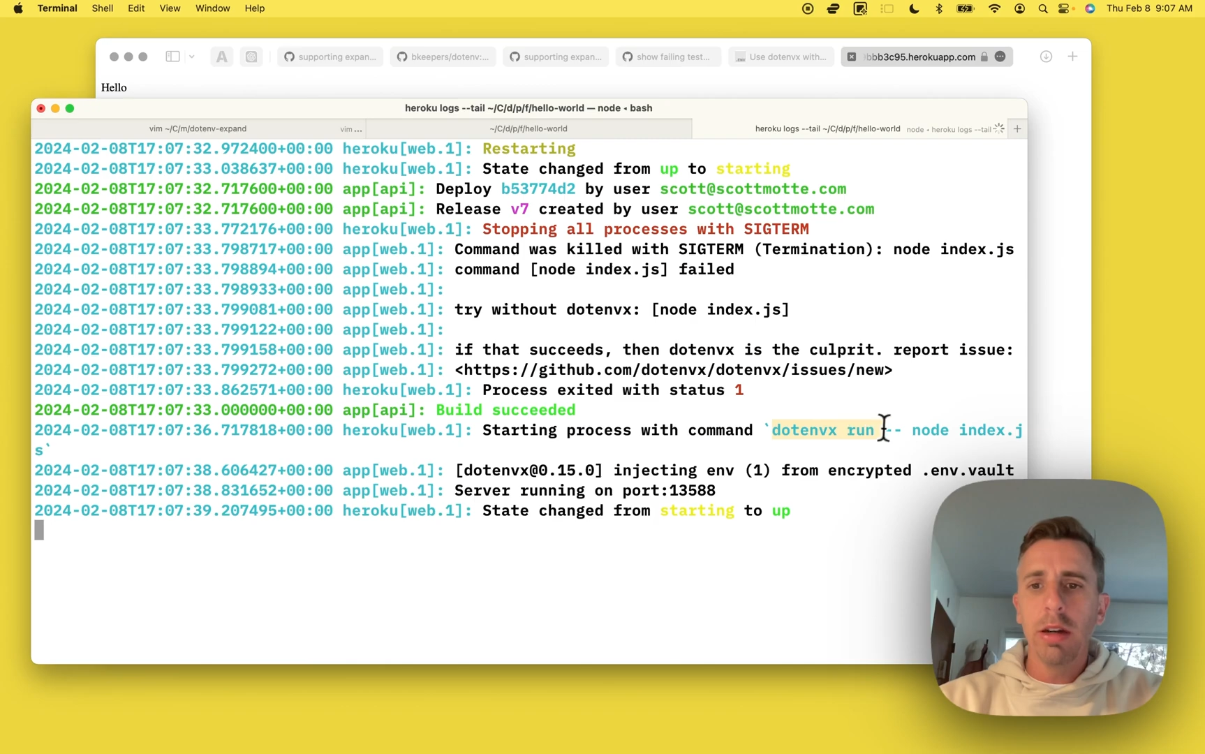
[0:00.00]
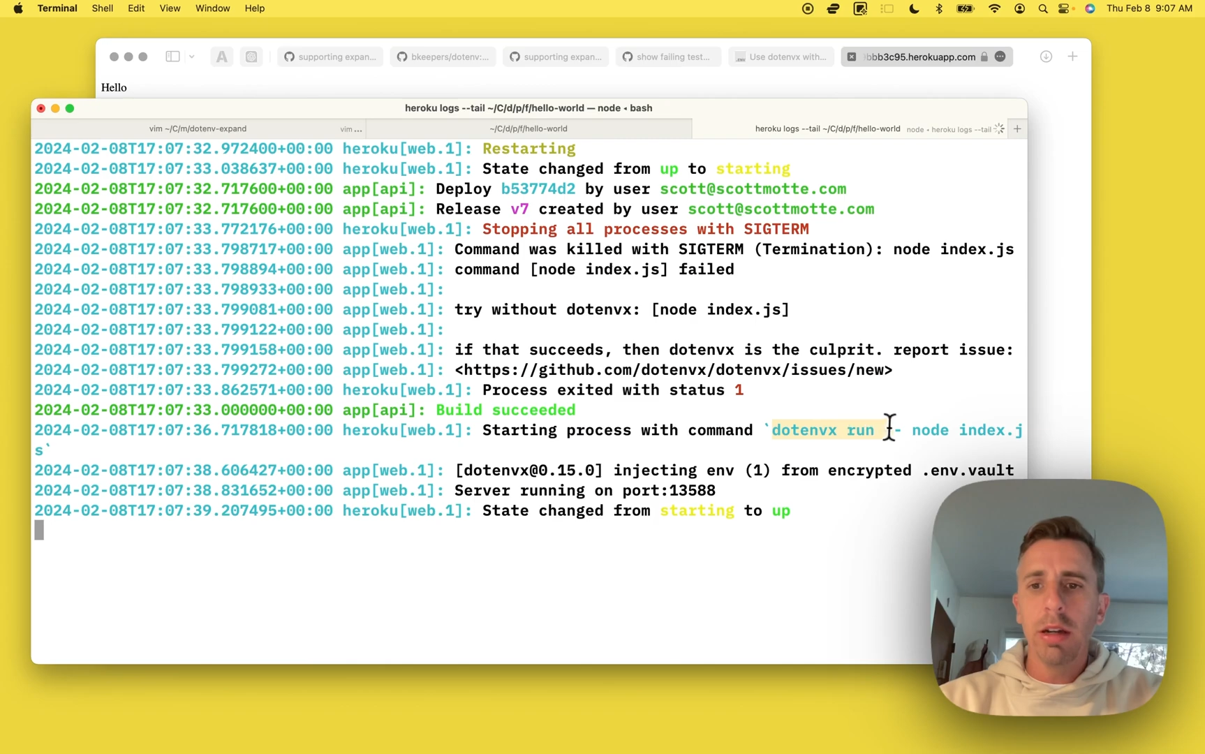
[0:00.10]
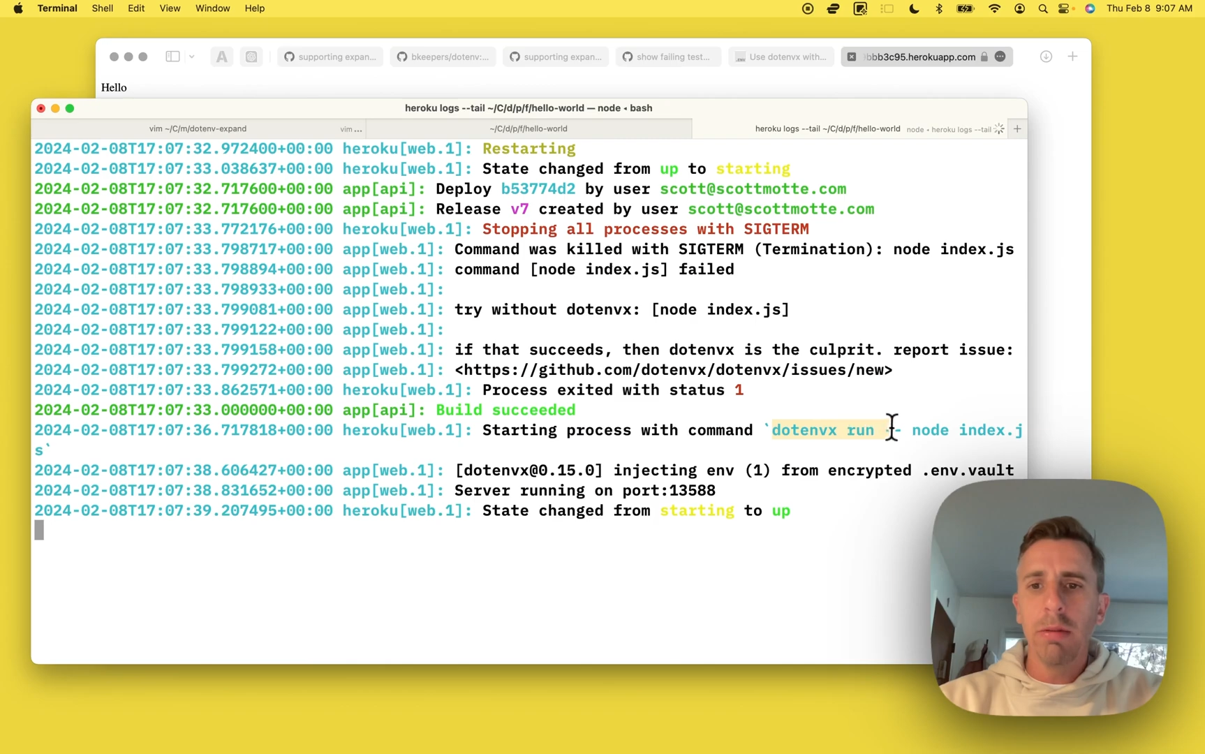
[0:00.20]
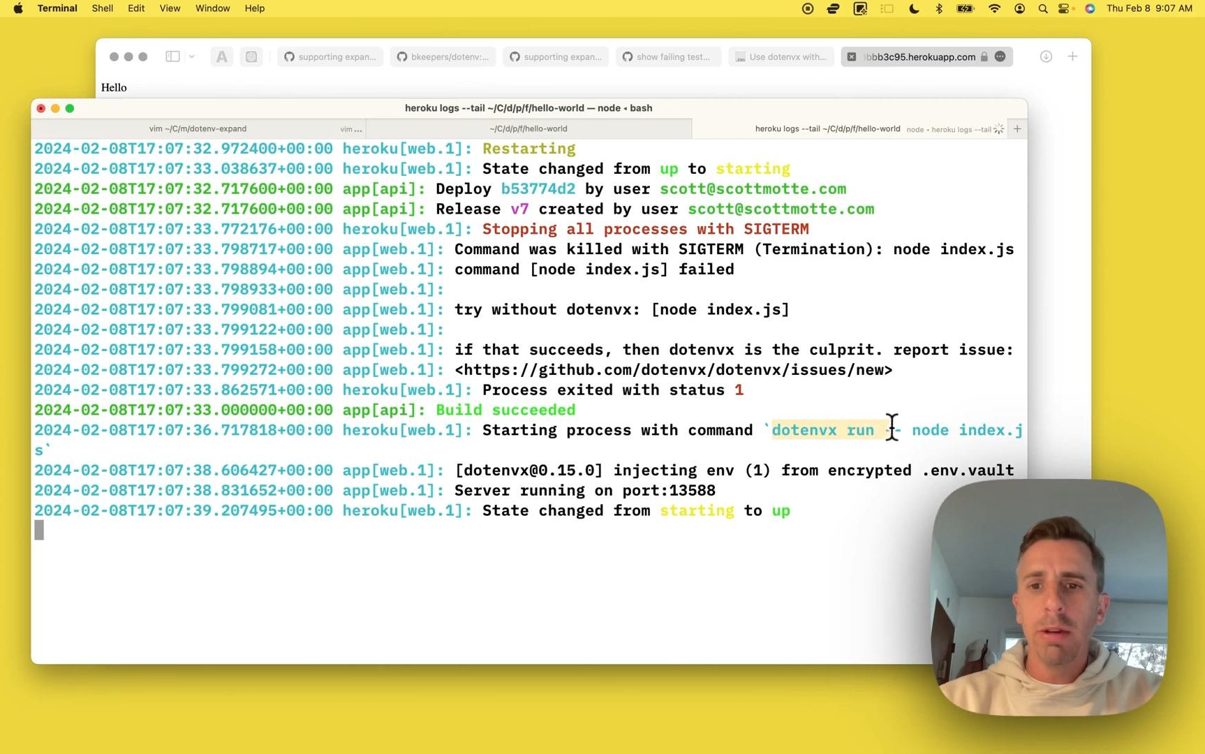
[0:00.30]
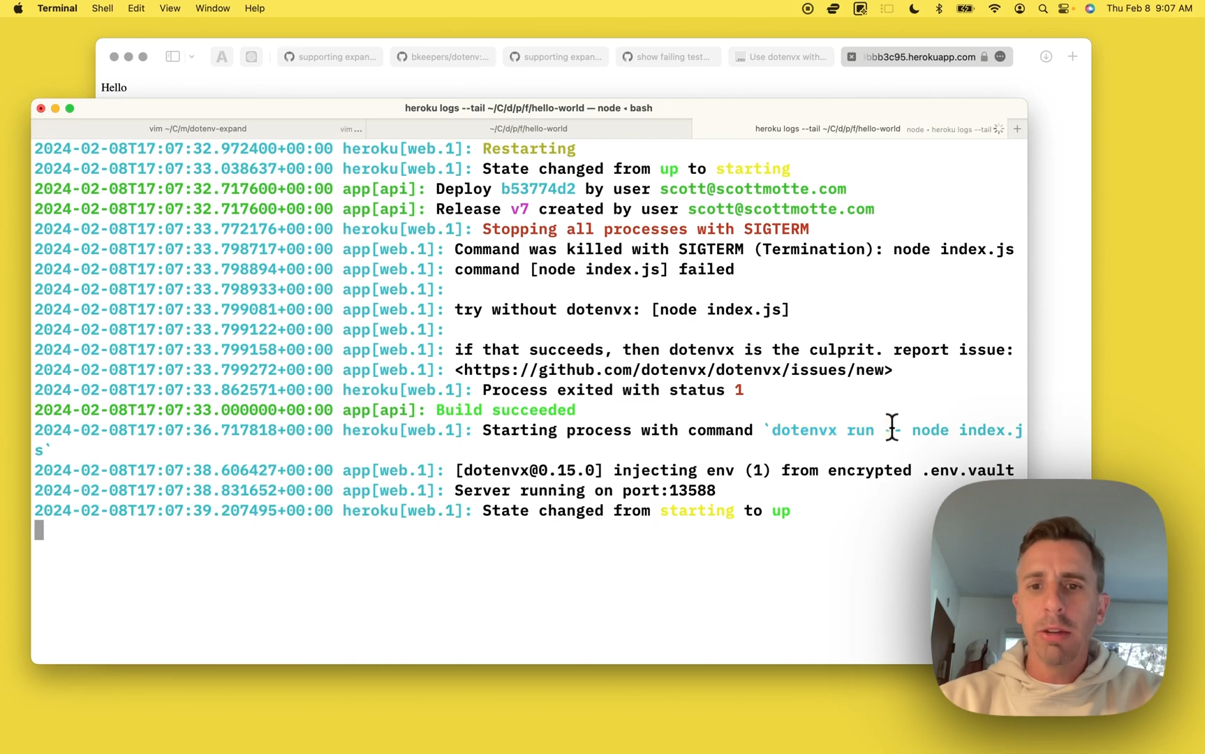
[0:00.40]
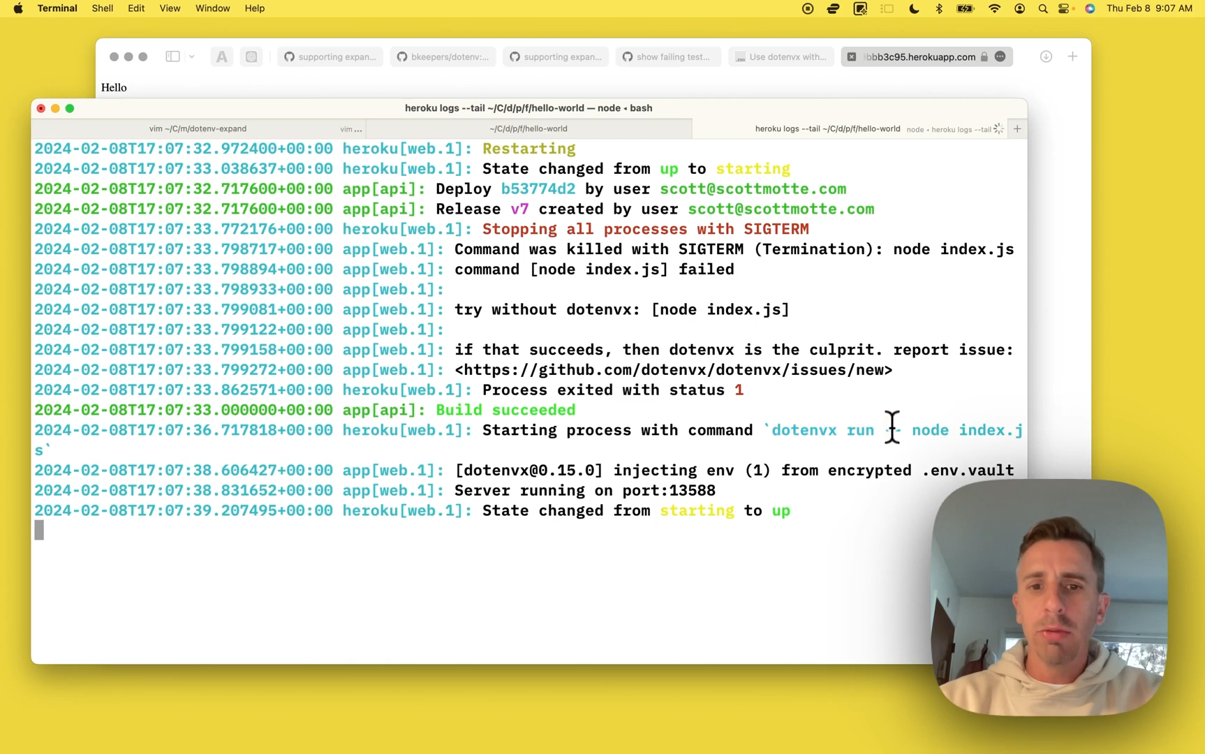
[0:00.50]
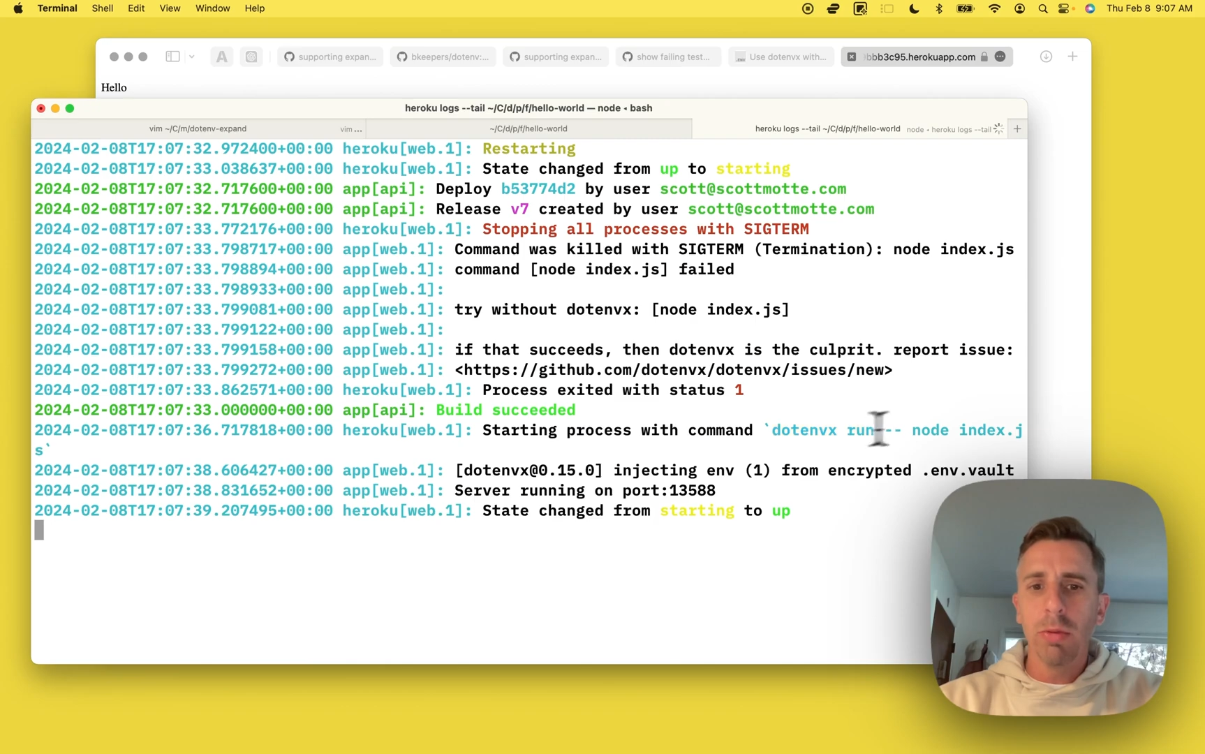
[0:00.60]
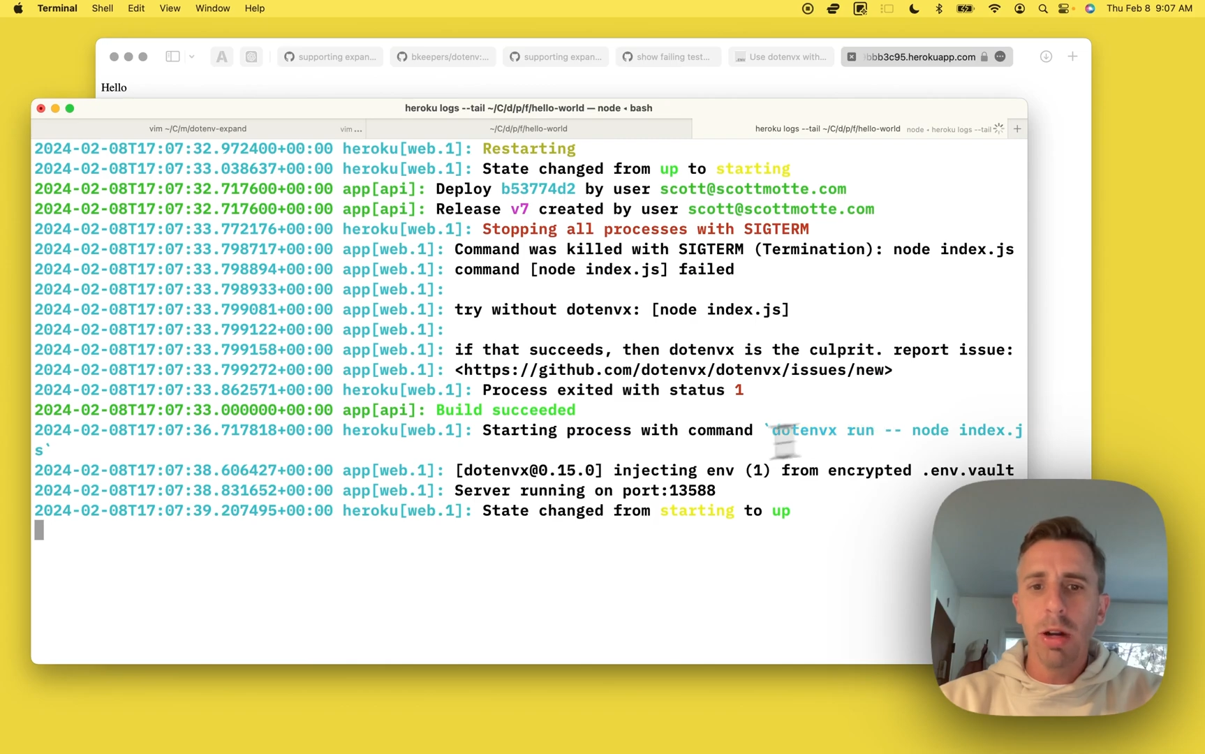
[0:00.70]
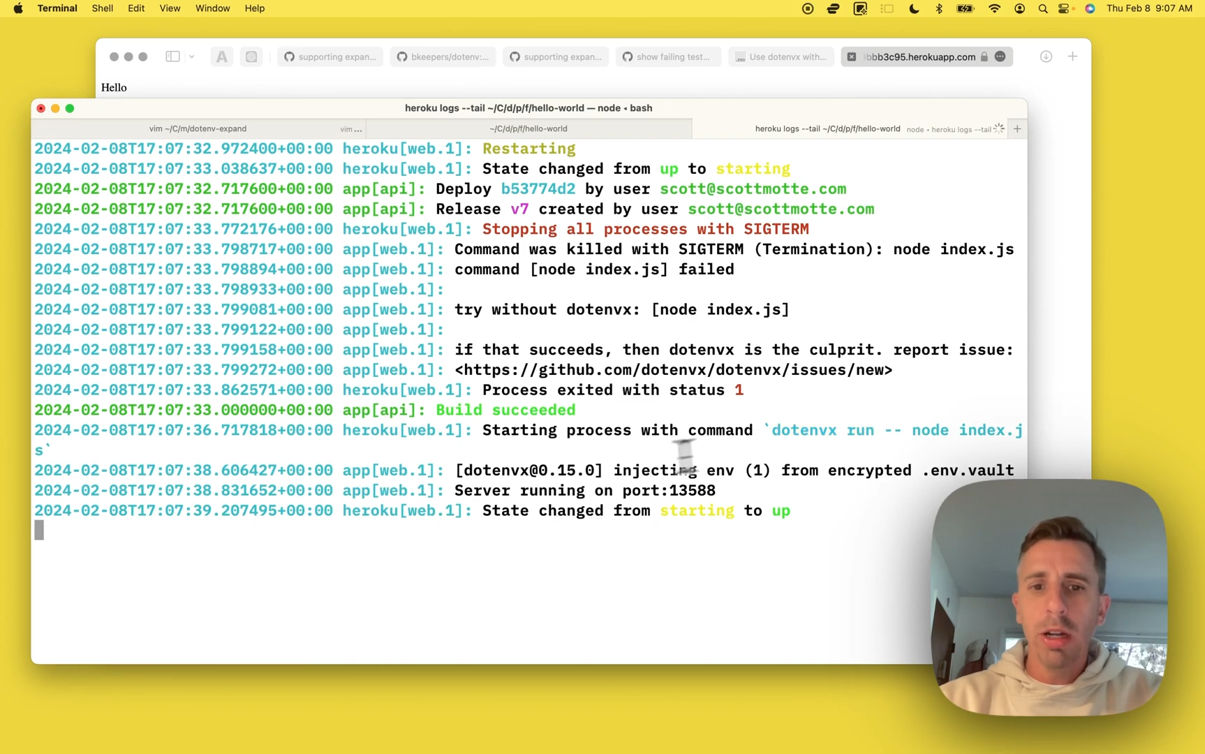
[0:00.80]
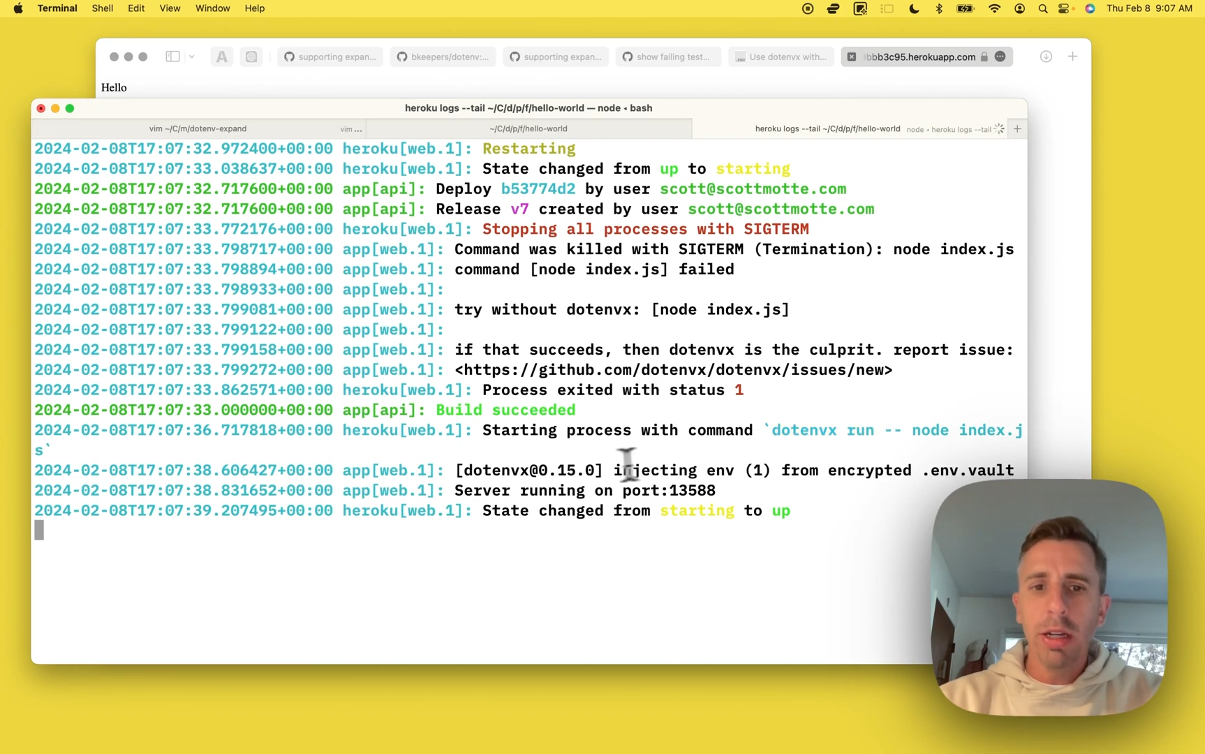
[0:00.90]
.env.x
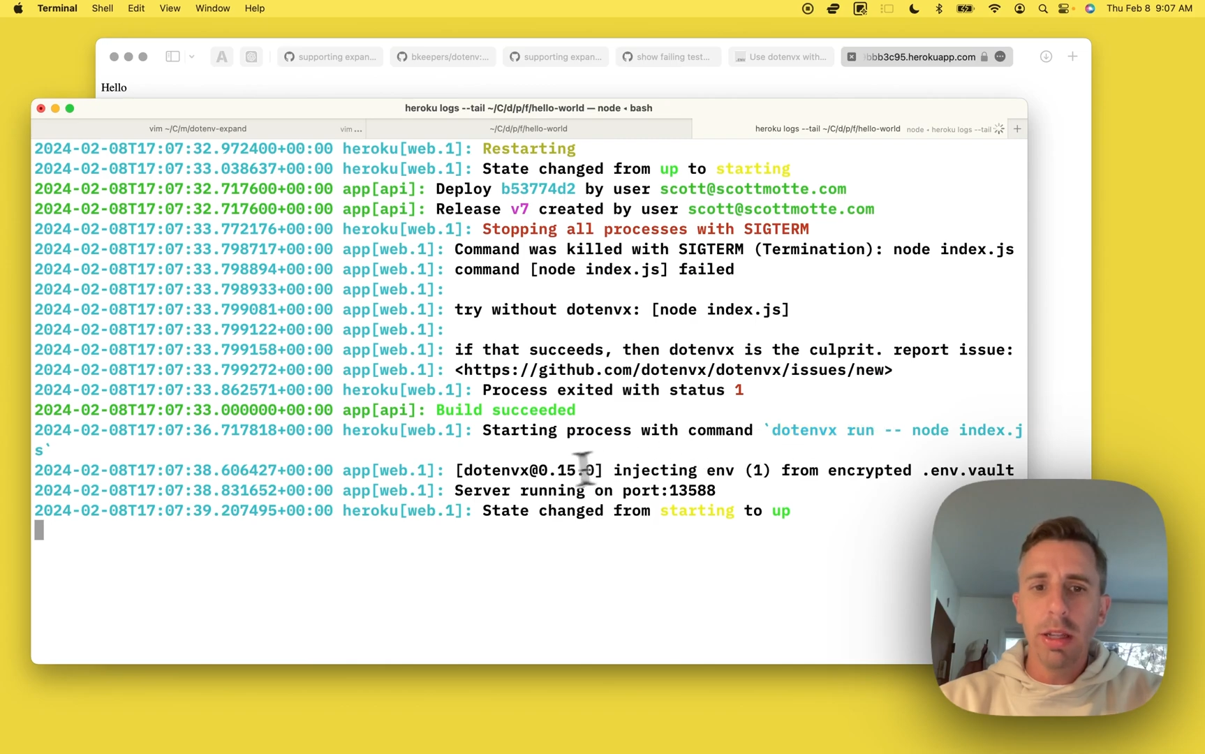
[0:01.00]
run,